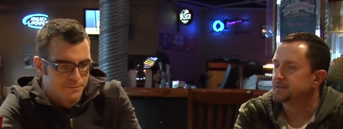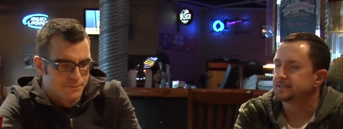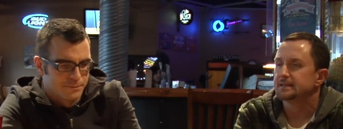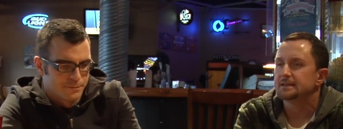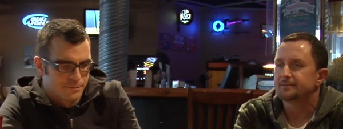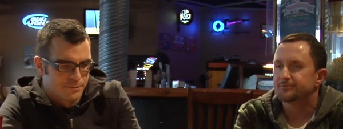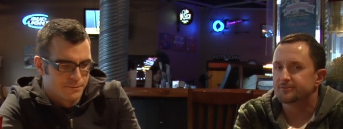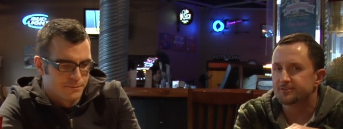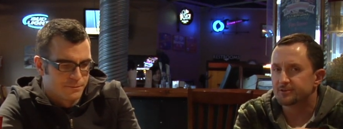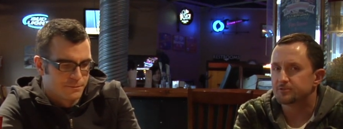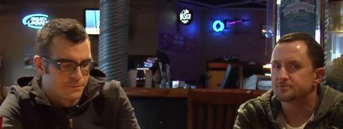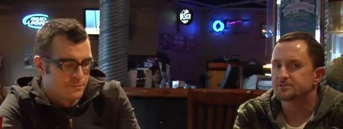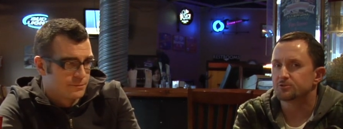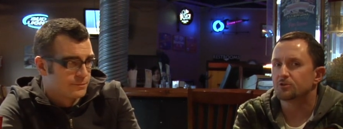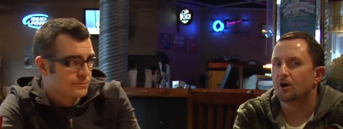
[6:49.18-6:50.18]
Speaker 1: but
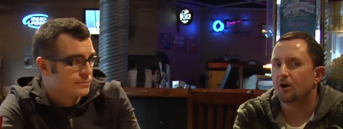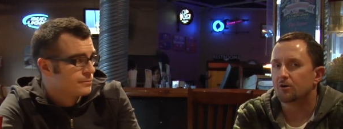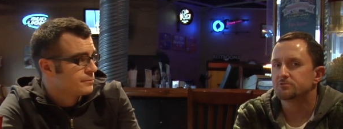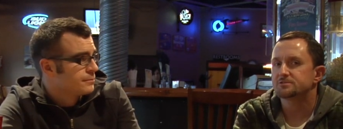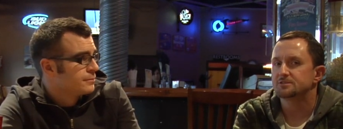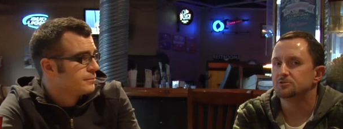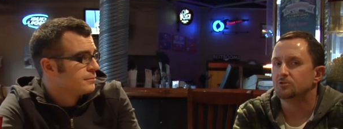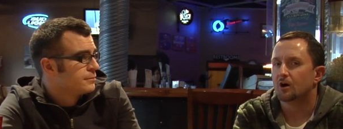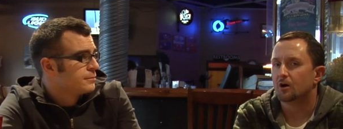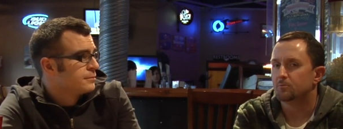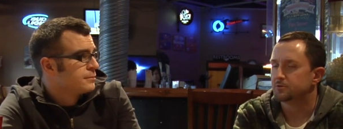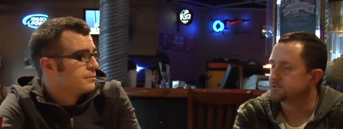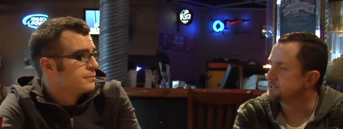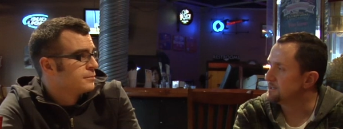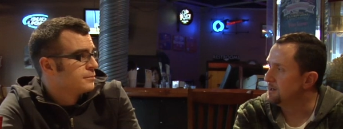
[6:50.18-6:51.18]
those are also
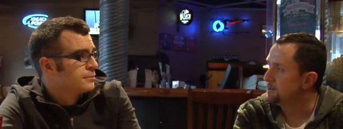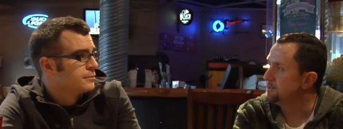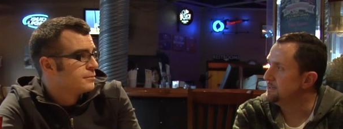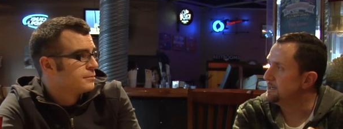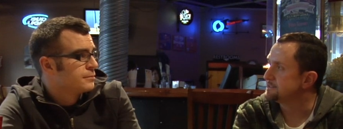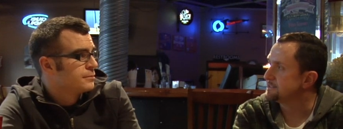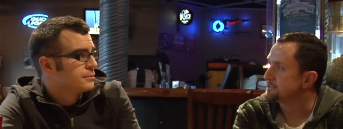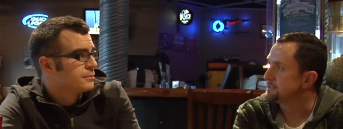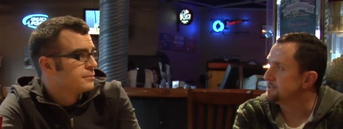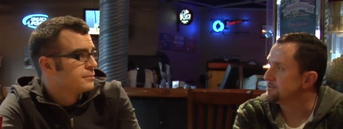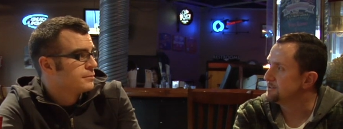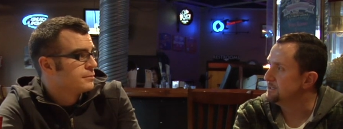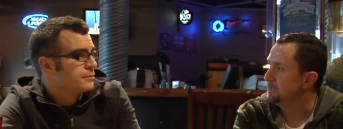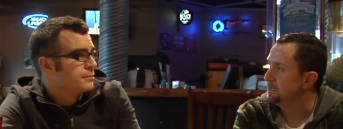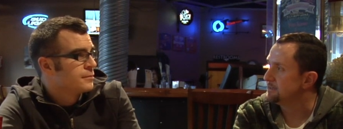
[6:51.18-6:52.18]
almost
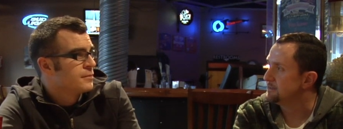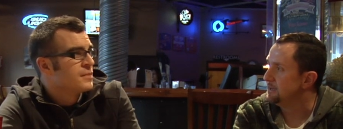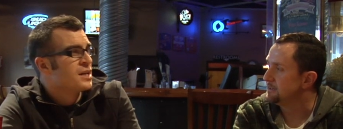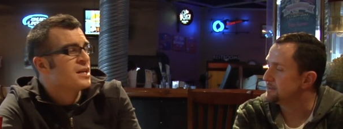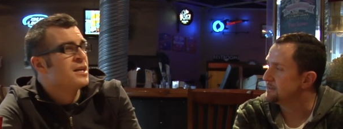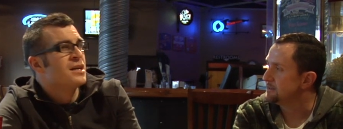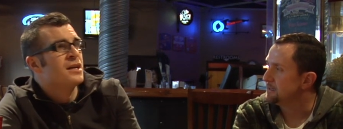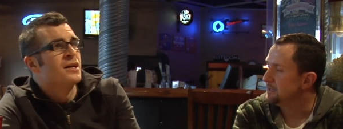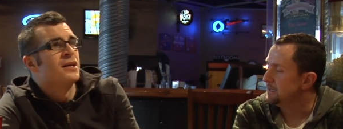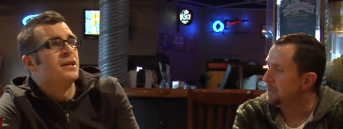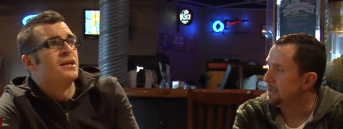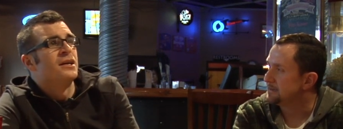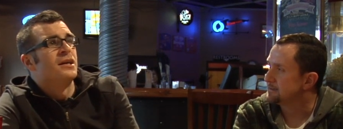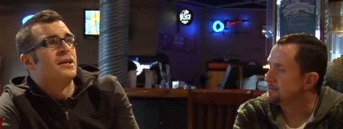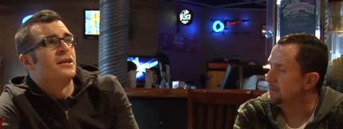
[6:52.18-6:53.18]
unnecessary and, and
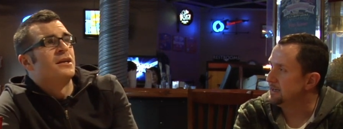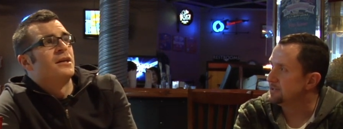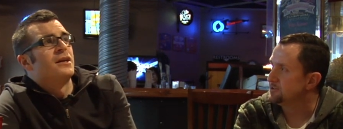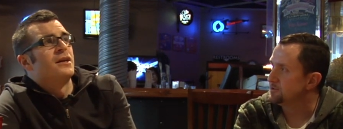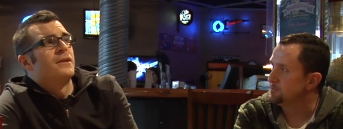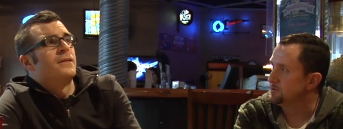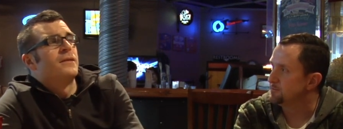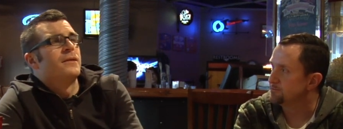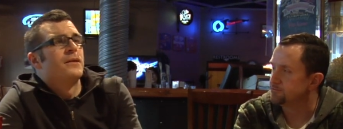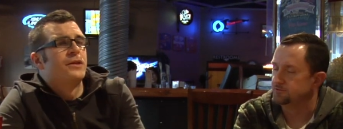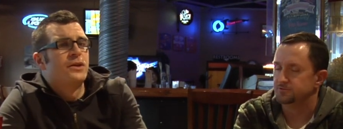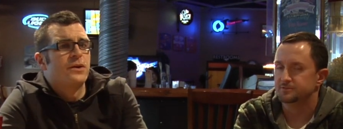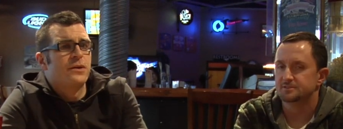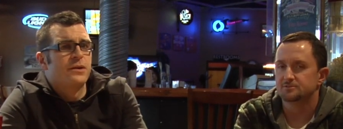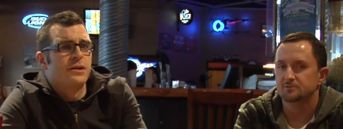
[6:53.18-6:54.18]
and, and, could have been
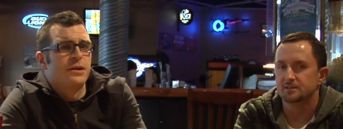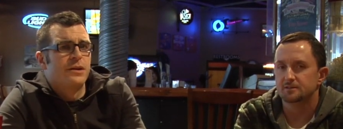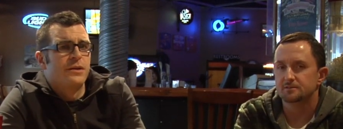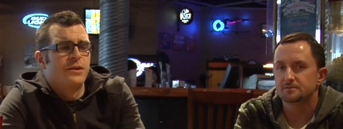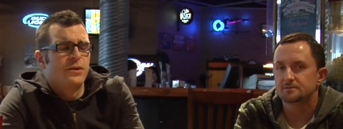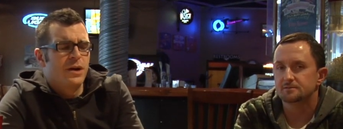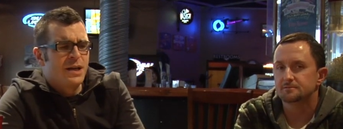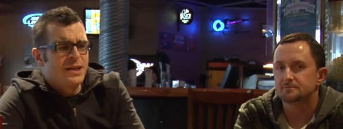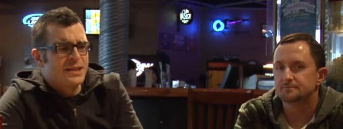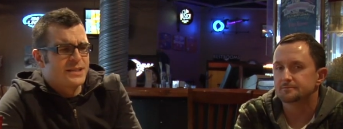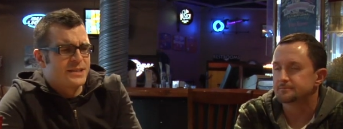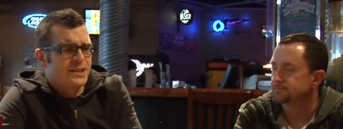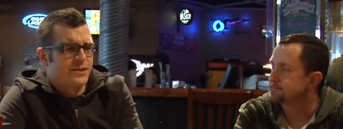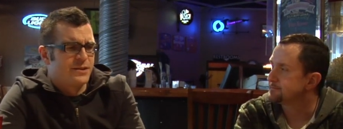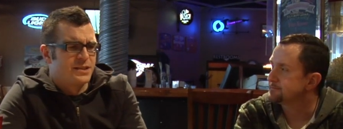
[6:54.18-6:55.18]
proved they're, as well. They're
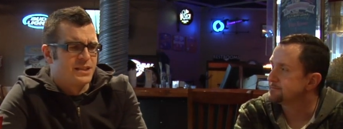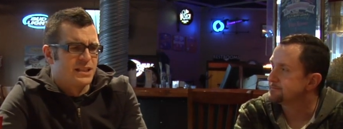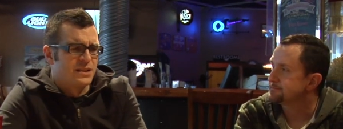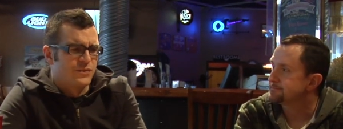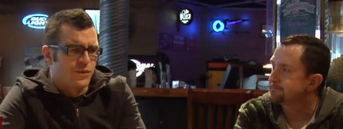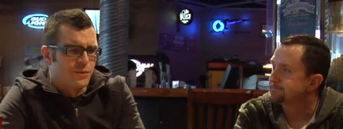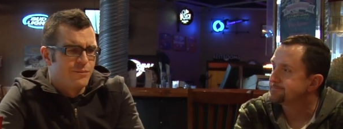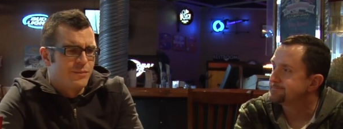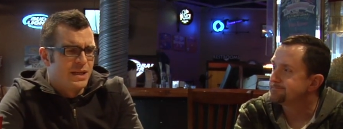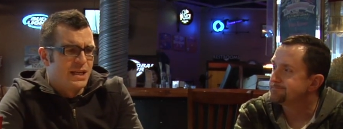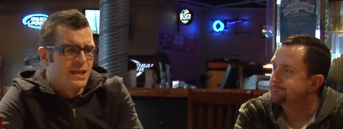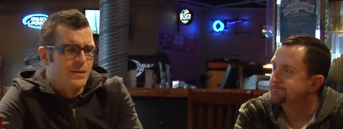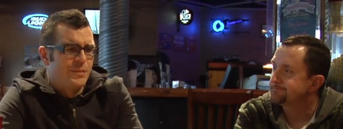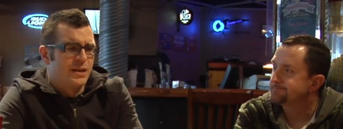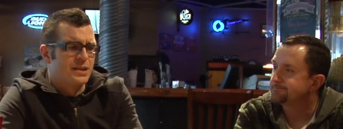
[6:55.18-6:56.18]
unnecessary
Speaker 2: in the sense for
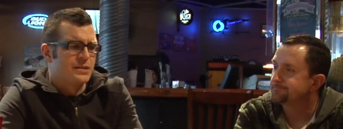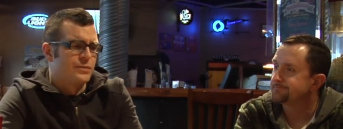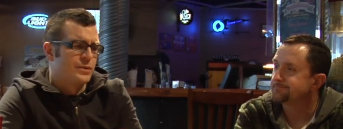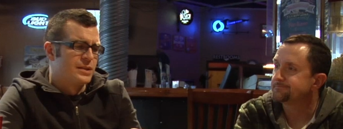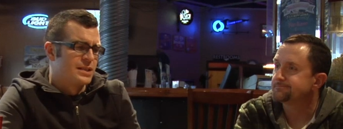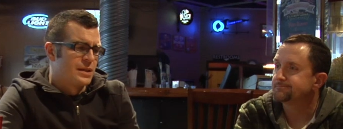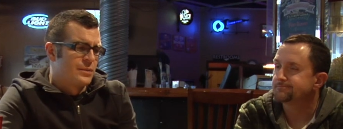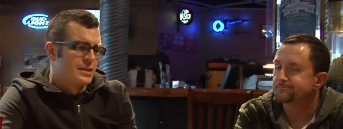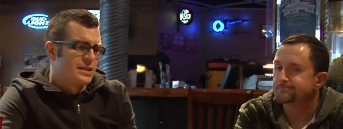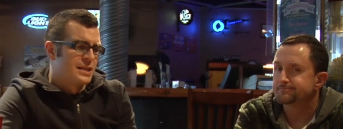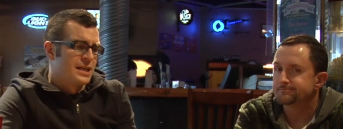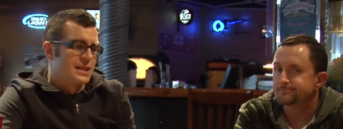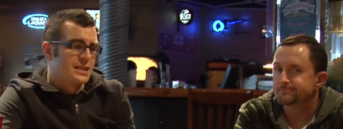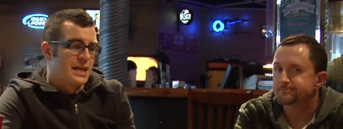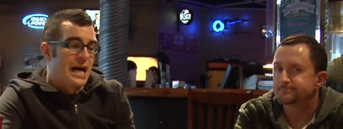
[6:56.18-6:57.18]
me because when someone
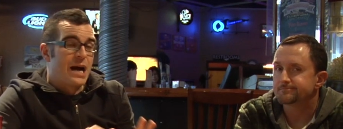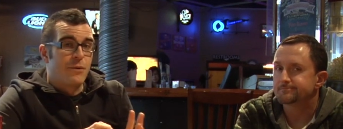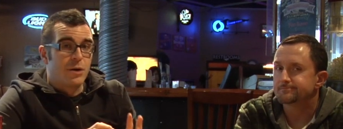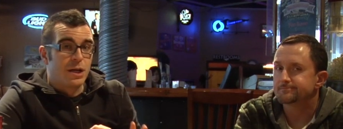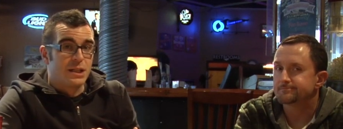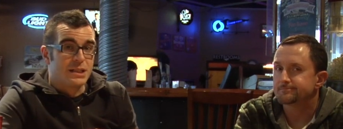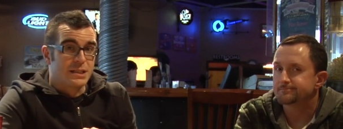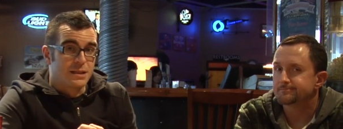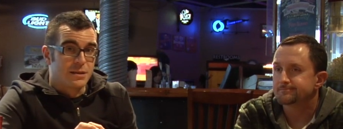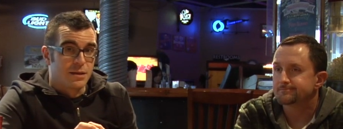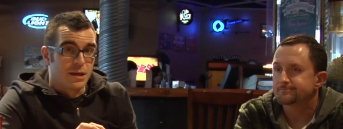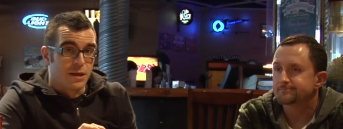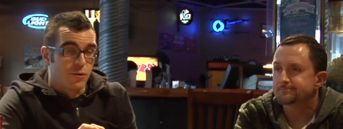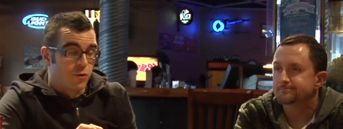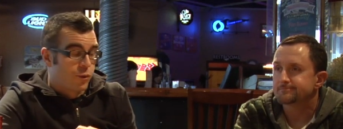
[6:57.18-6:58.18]
says, I went on this
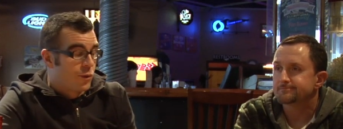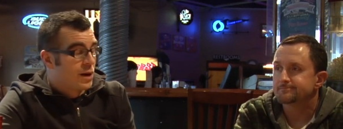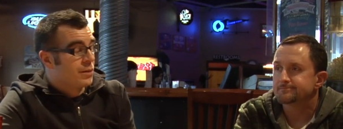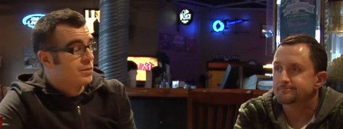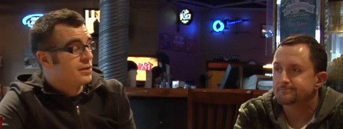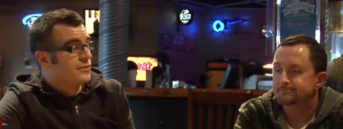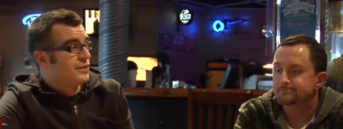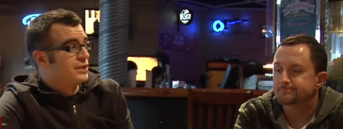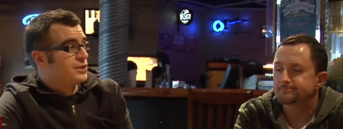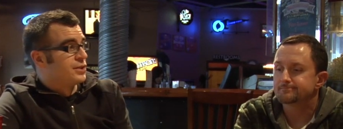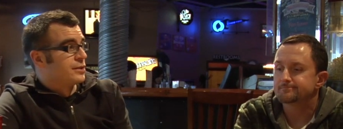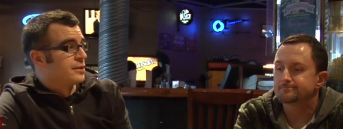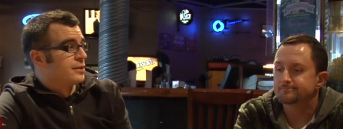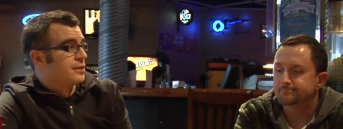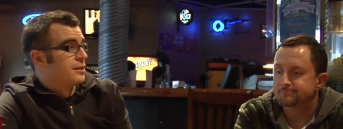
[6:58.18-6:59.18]
incredible
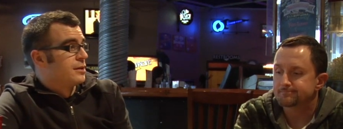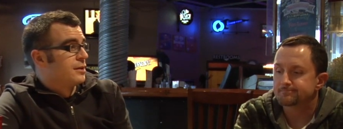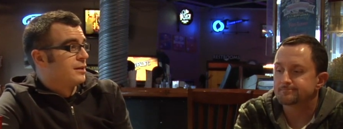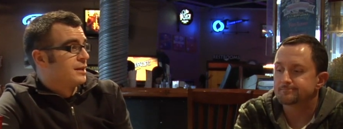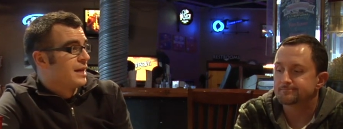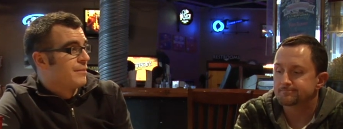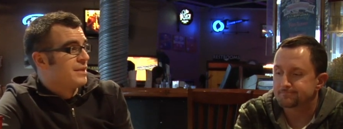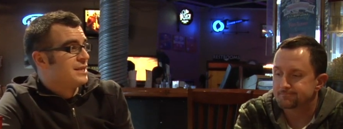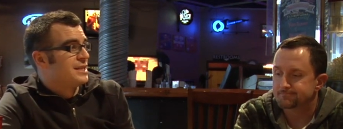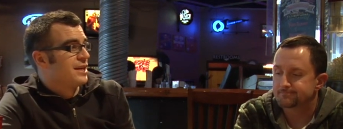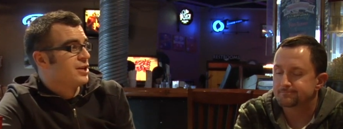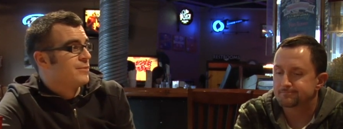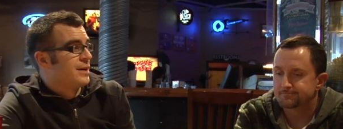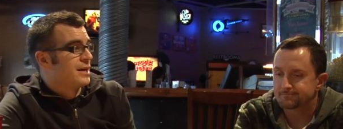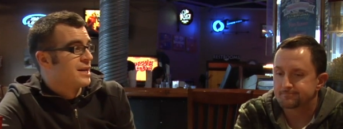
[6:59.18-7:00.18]
adventure, let me
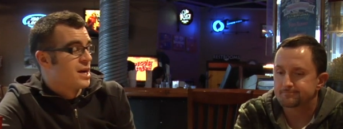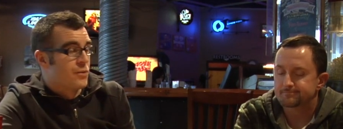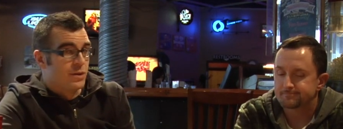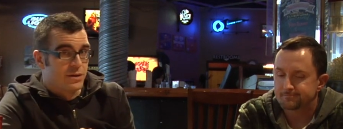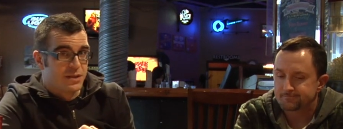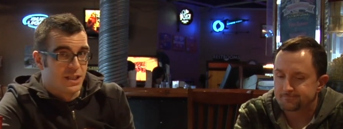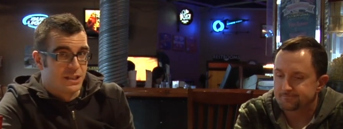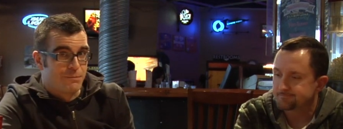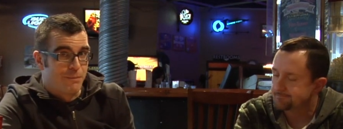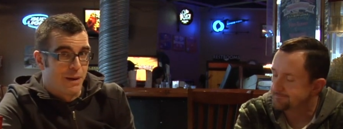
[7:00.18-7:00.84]
tell you about it. And when there's such